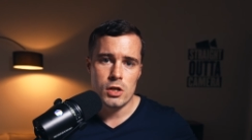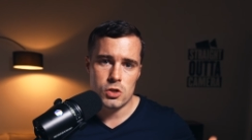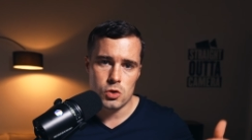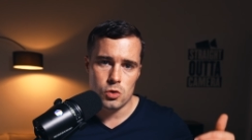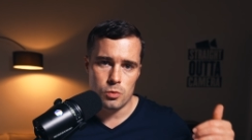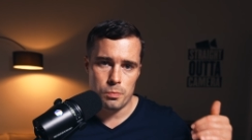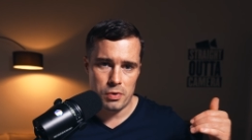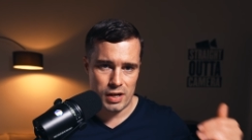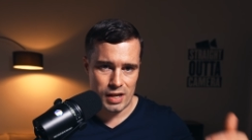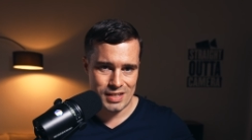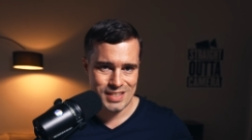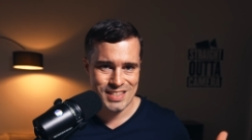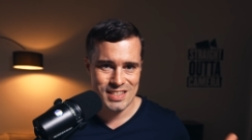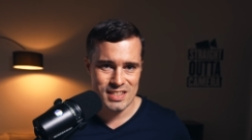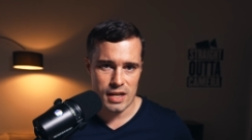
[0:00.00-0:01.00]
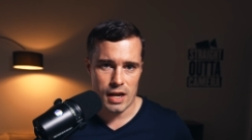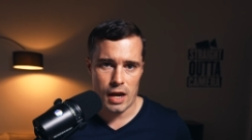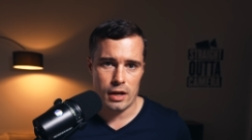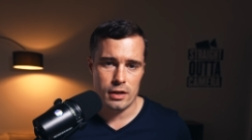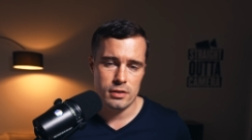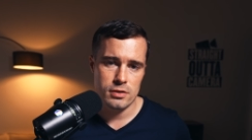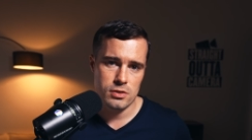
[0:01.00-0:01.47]
to
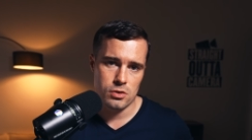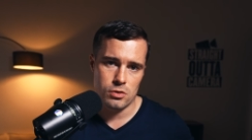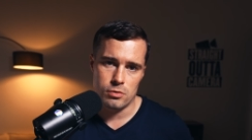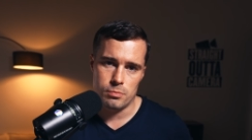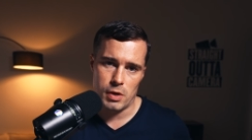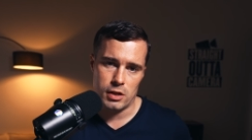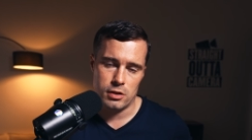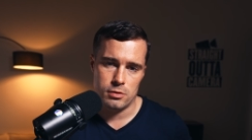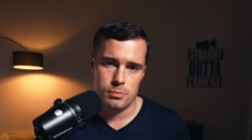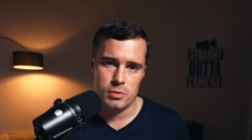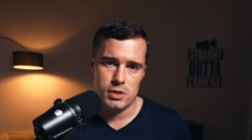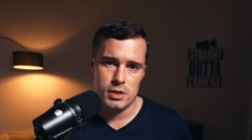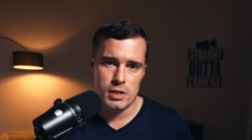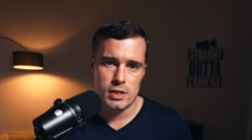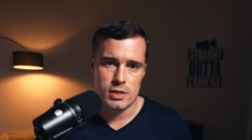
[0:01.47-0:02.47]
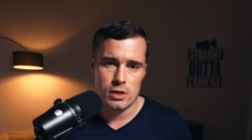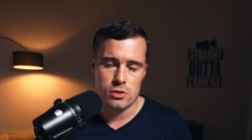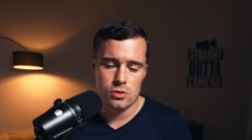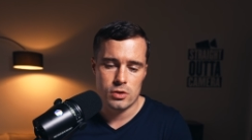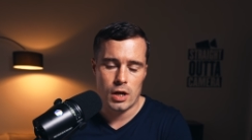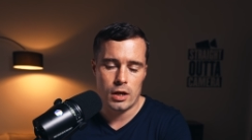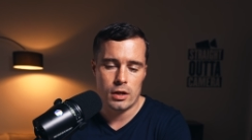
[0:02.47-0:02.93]
+10, so to make it a bit easier to
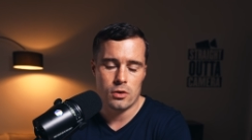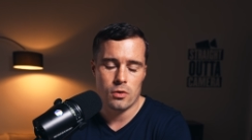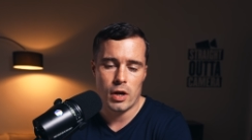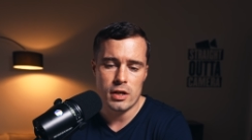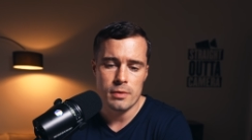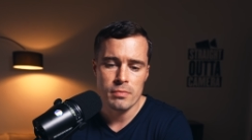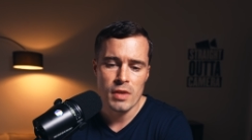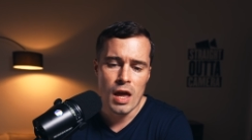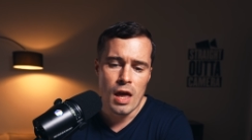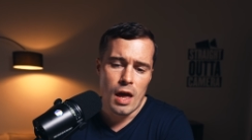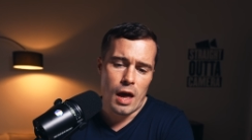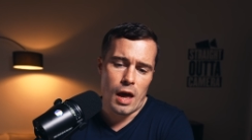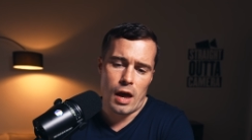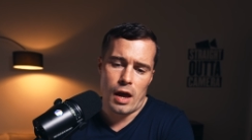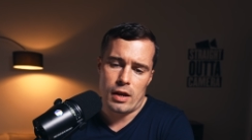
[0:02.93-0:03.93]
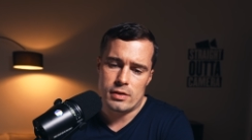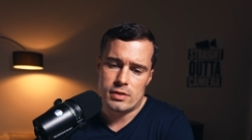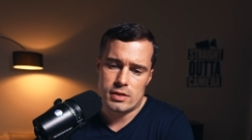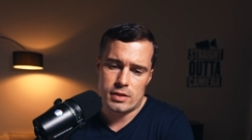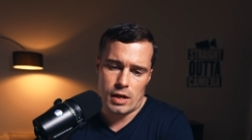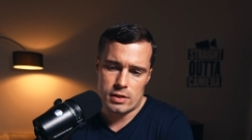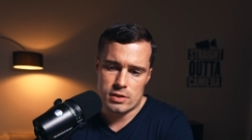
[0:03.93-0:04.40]
color grade. And
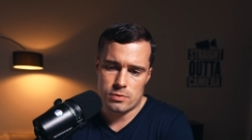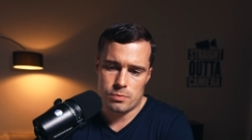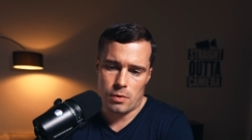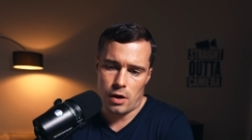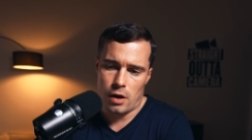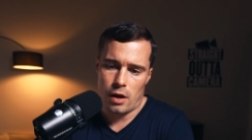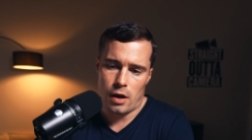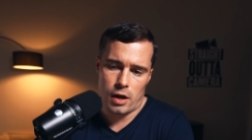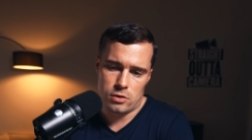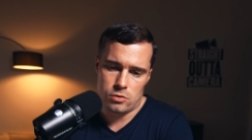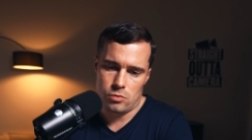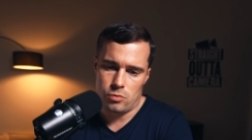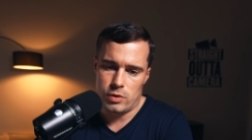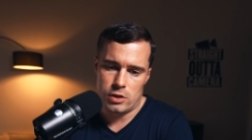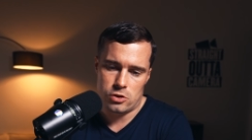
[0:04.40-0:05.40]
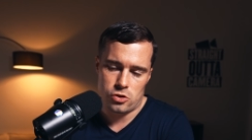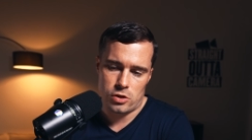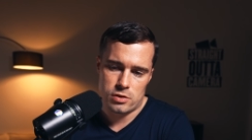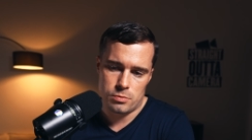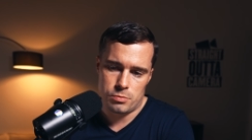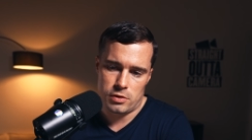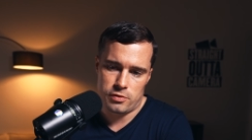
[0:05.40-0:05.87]
that's why I had to readjust
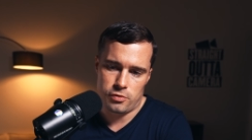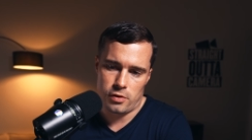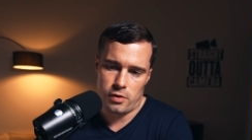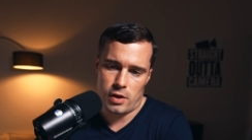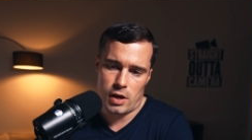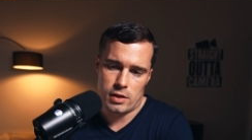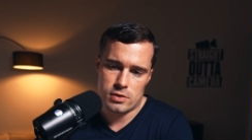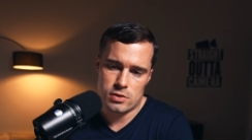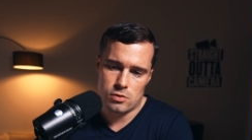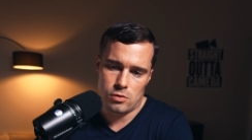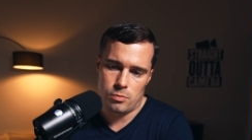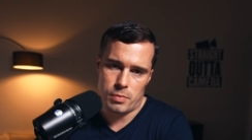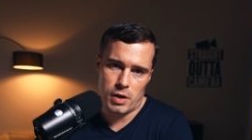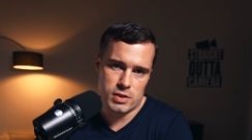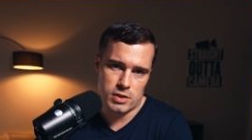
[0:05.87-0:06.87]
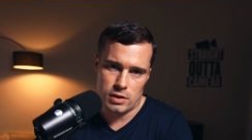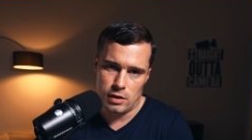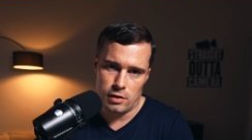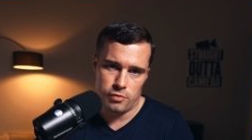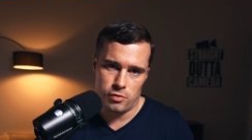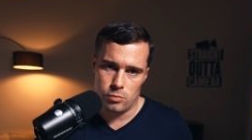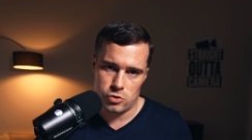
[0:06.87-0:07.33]
a bit for that. So basically,
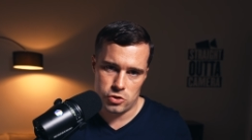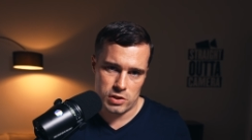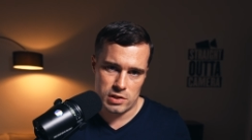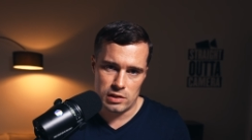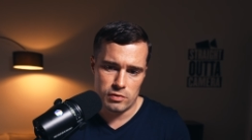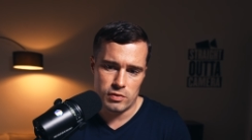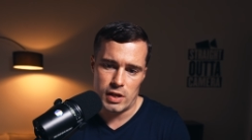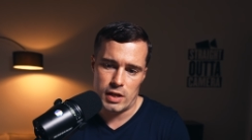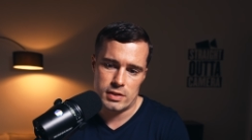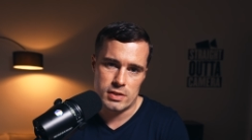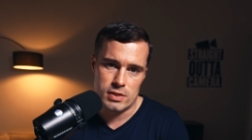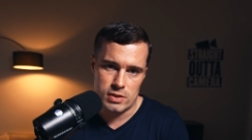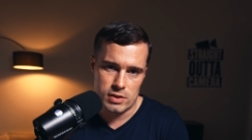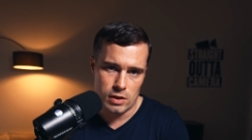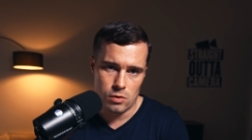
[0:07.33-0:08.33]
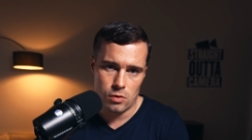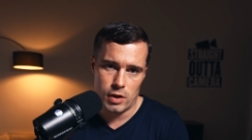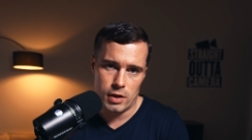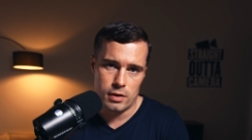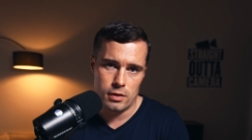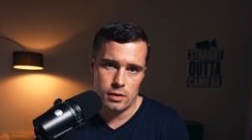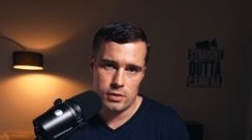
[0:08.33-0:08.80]
if you would just leave it at 0
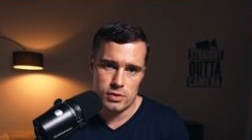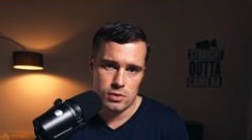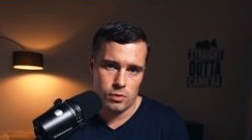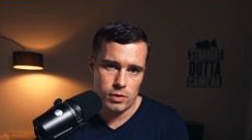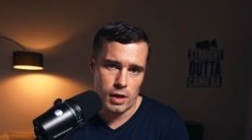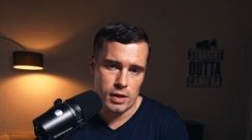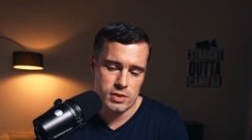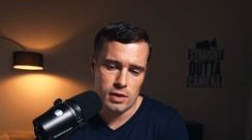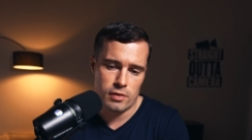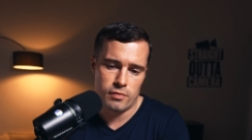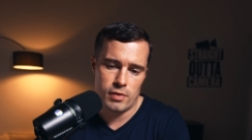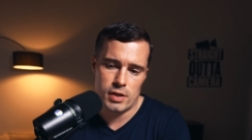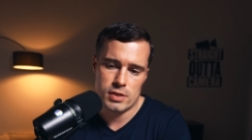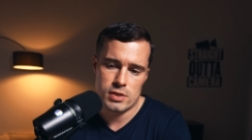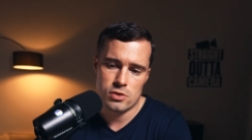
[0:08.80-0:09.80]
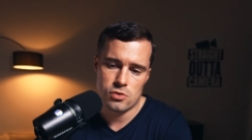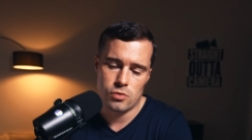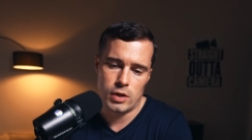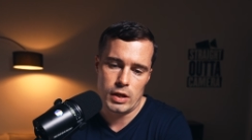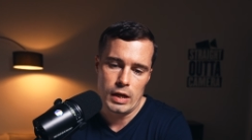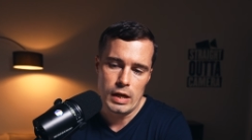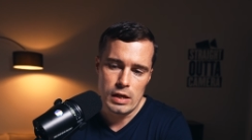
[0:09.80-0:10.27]
in the Sony a7S
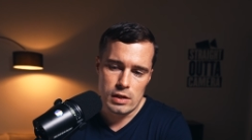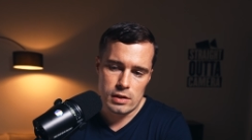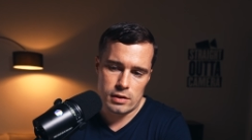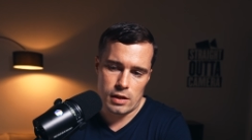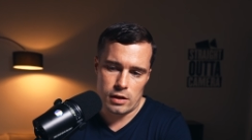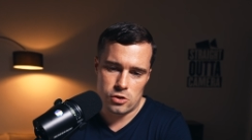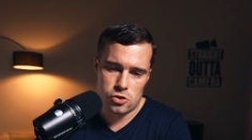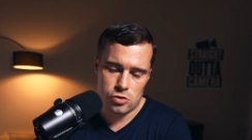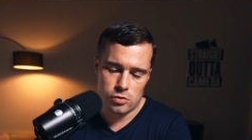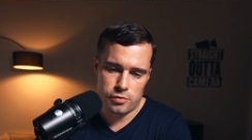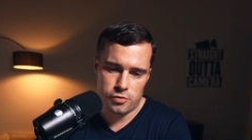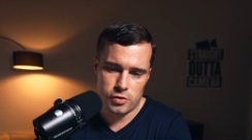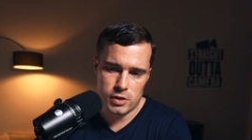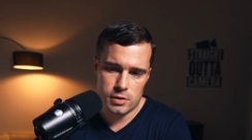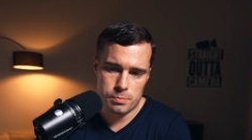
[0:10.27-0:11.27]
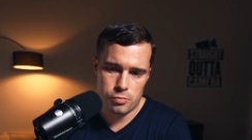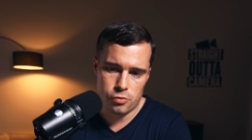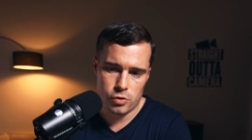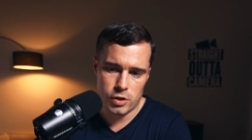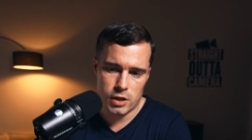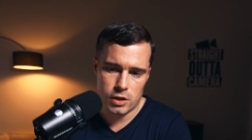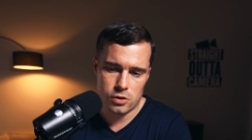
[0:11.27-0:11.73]
III, then it should fit
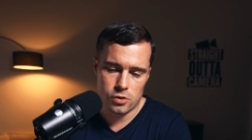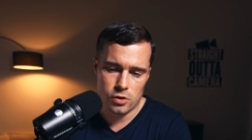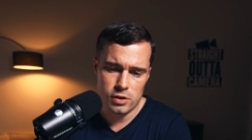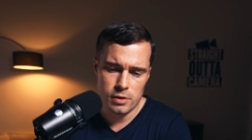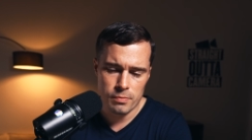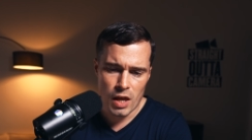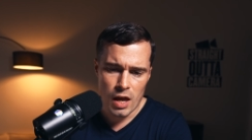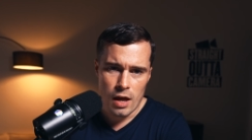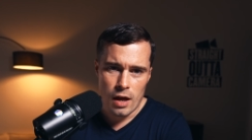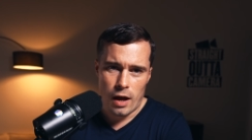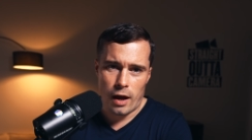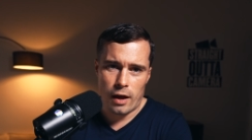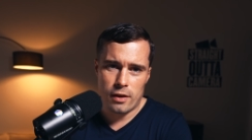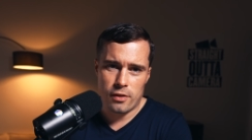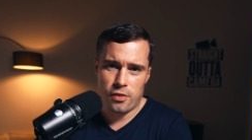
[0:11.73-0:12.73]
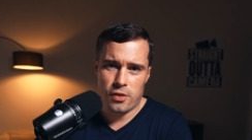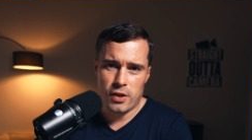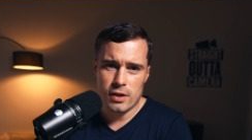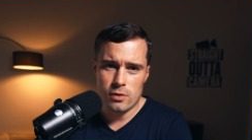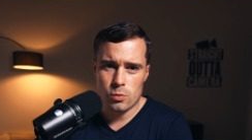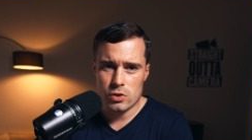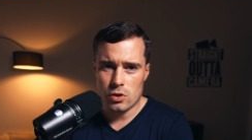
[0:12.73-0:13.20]
pretty good. I
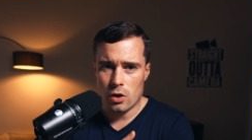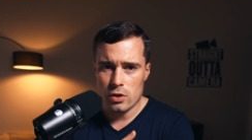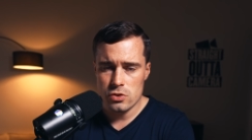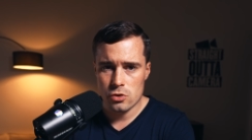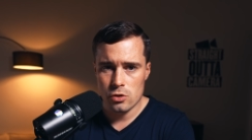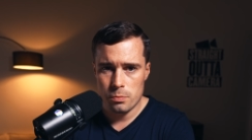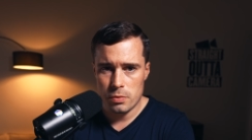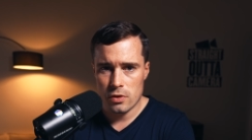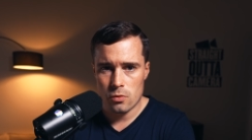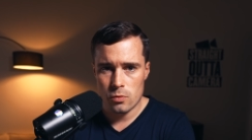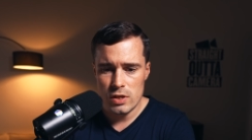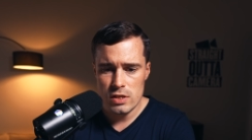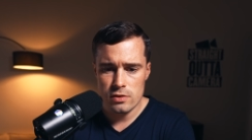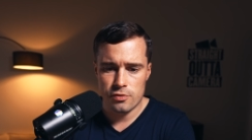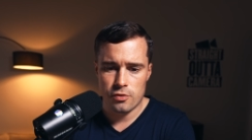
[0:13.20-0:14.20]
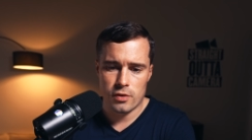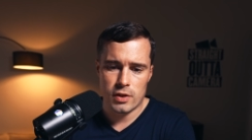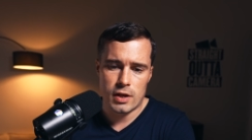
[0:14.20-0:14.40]
think what also could be the reason for the